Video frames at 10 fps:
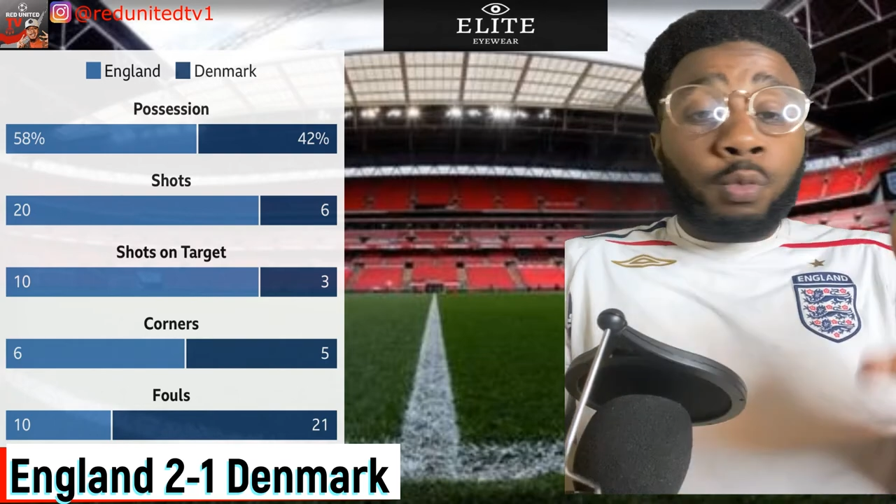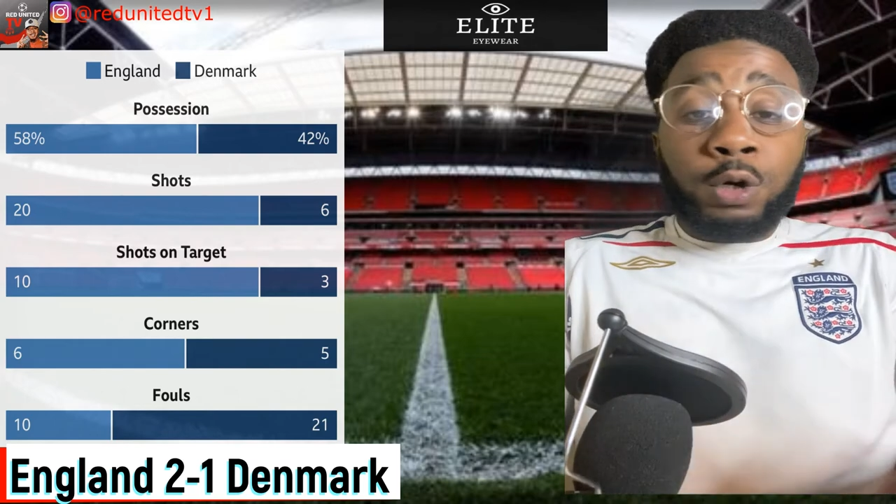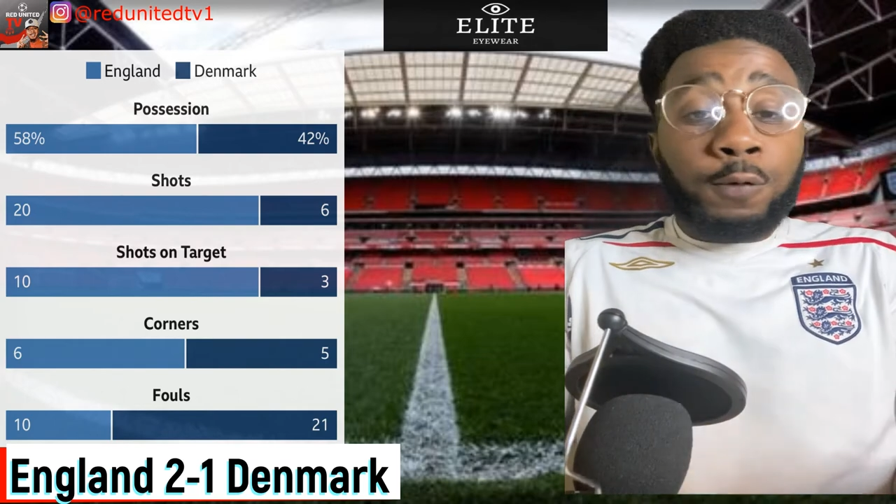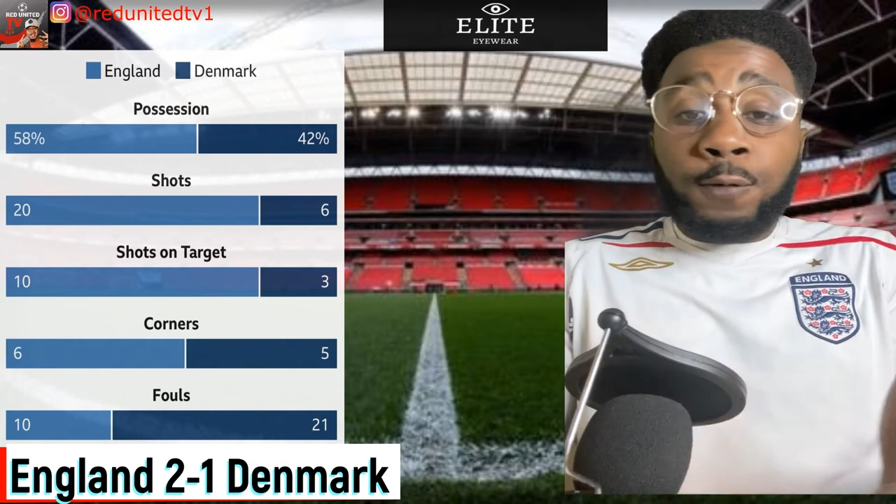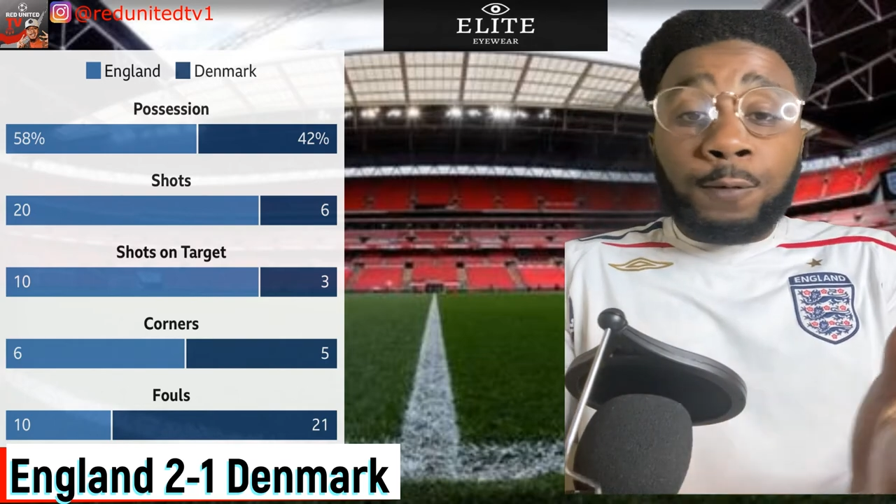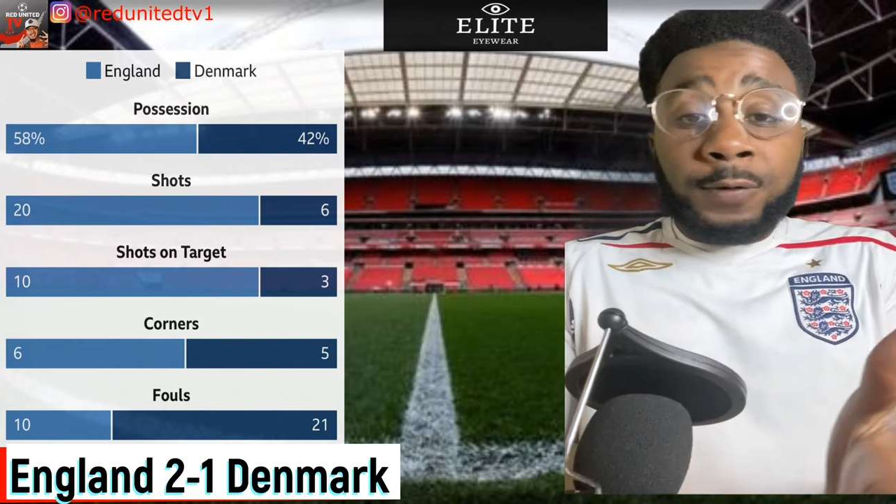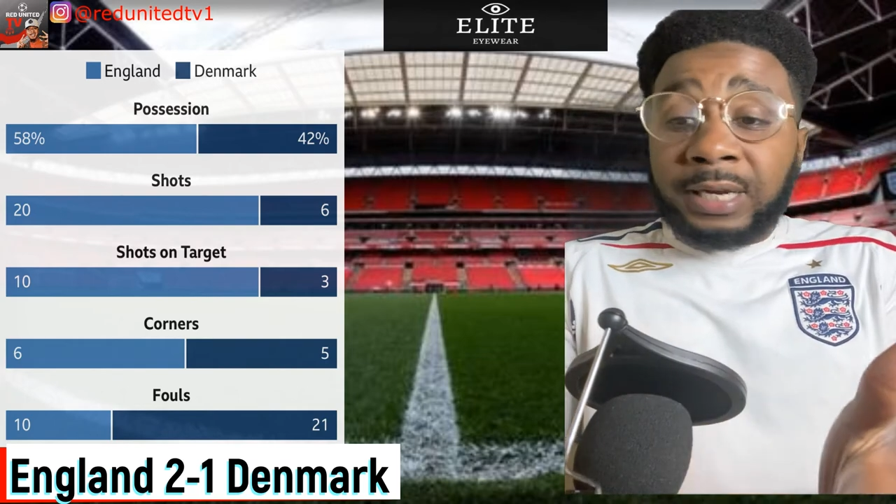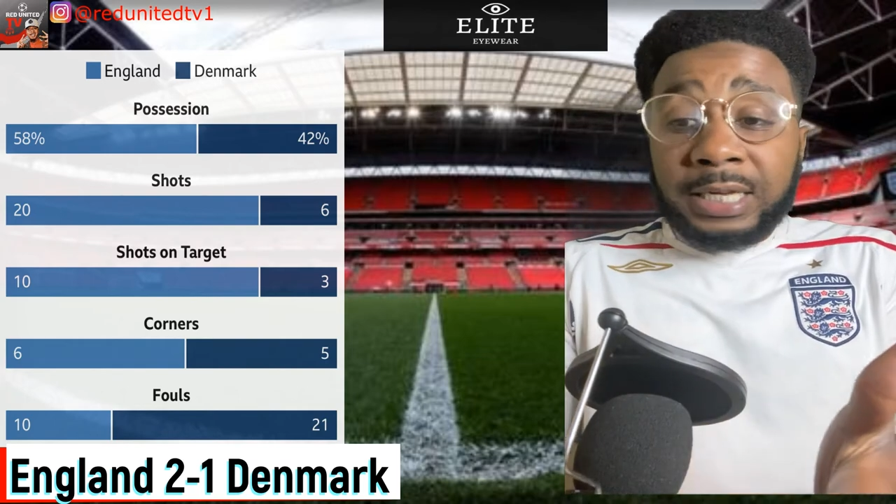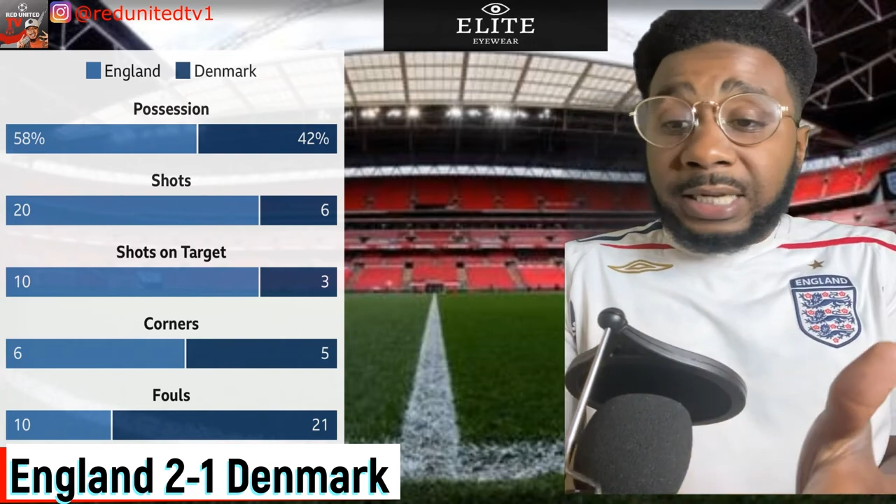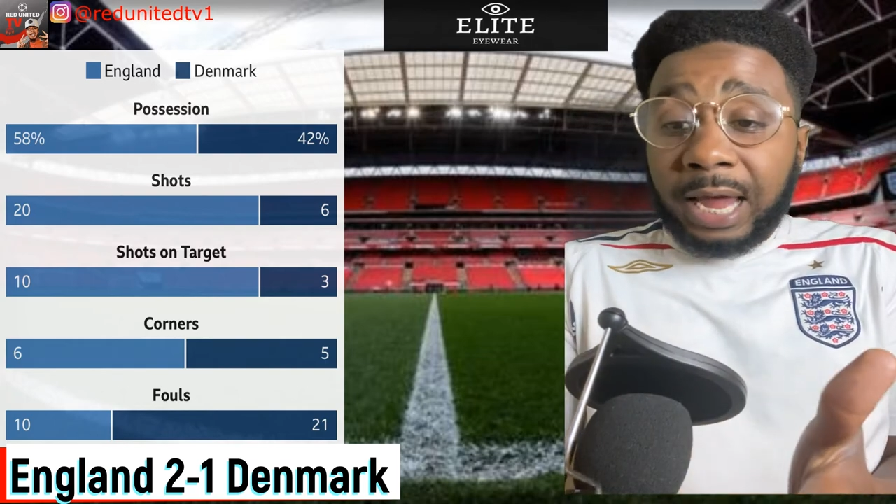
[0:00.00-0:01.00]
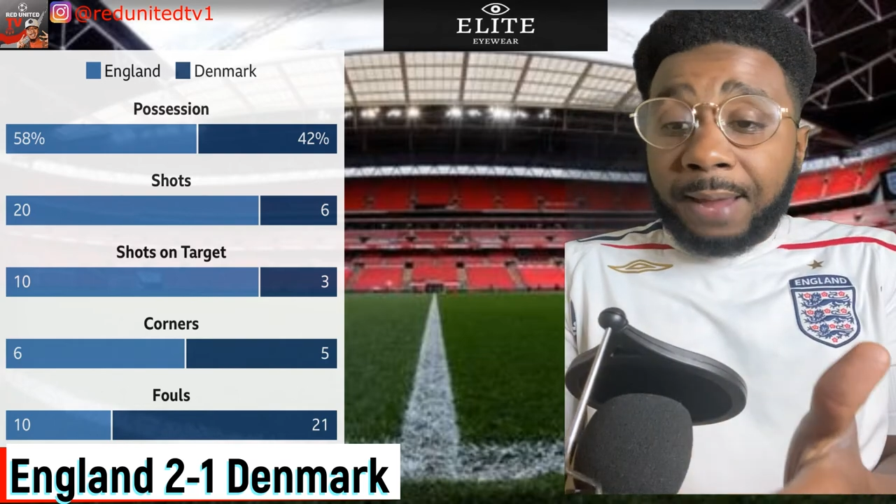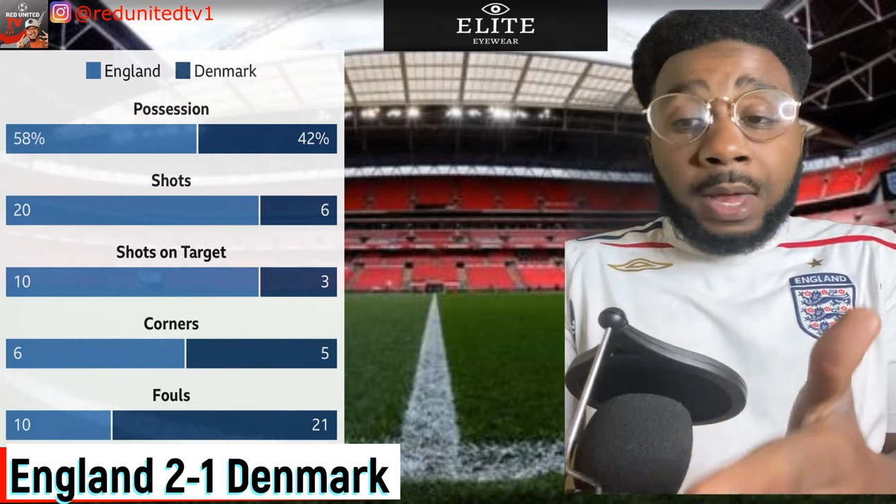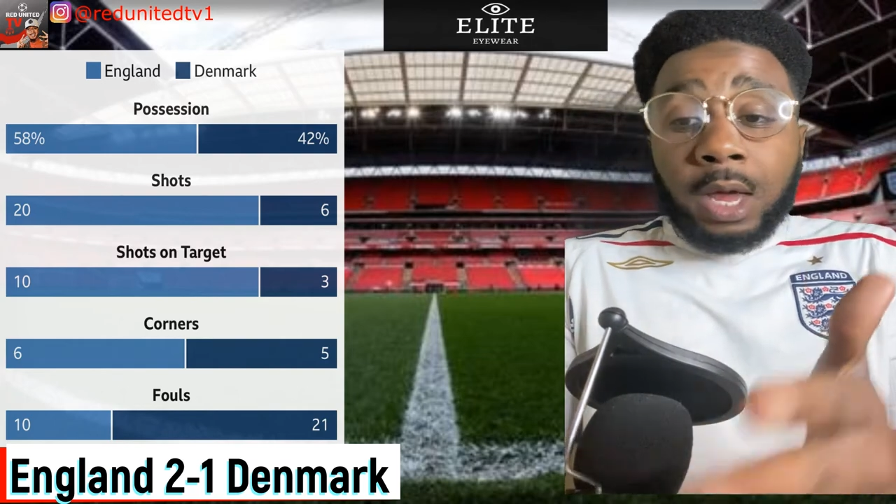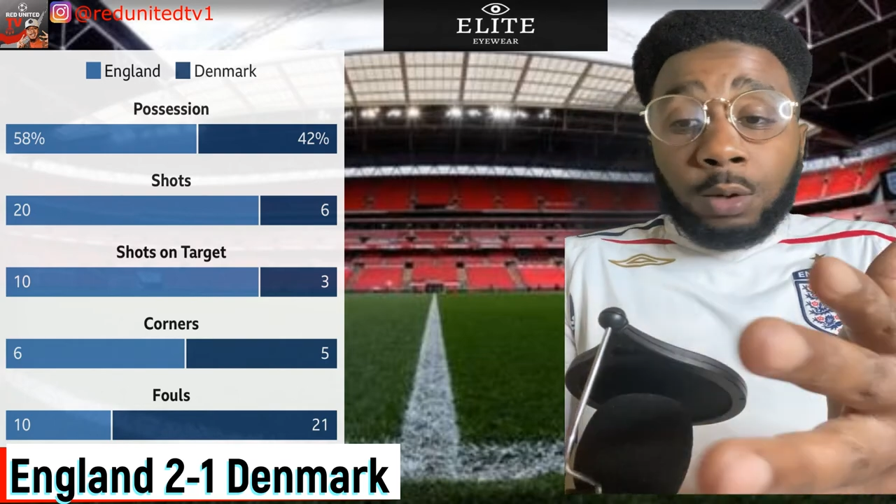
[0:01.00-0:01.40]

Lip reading: what you thought of today's game.